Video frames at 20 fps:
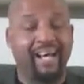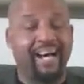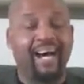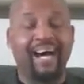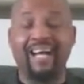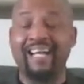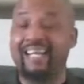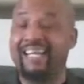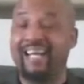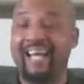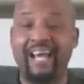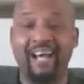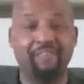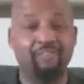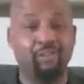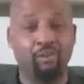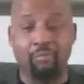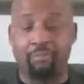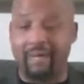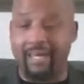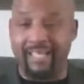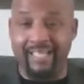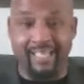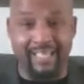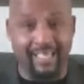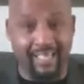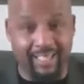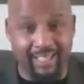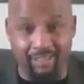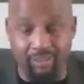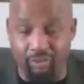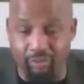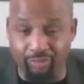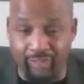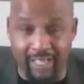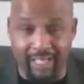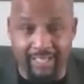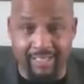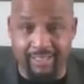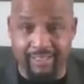I didn't have nobody kicking no
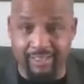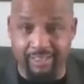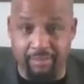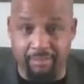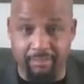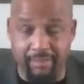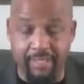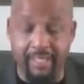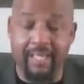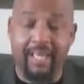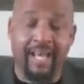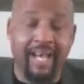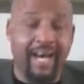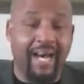knowledge to me.